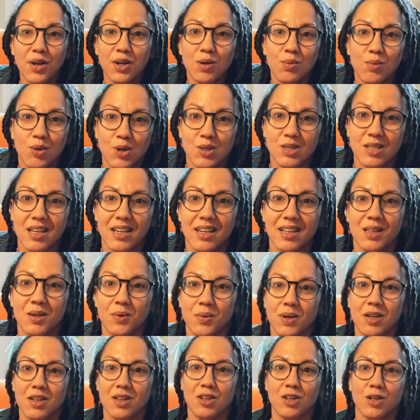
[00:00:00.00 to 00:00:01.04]
you most likely
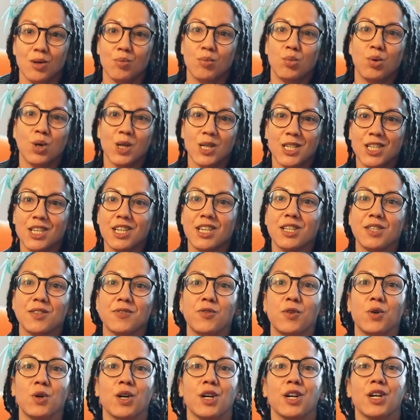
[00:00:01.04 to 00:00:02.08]
want to learn Portuguese
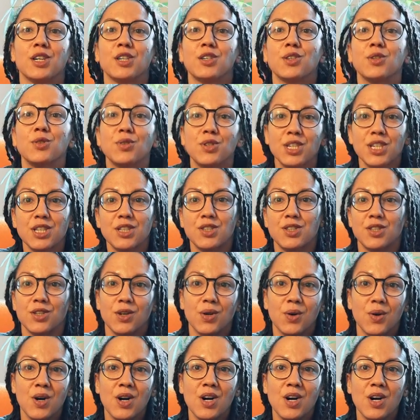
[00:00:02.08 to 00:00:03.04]
for jiu-jitsu.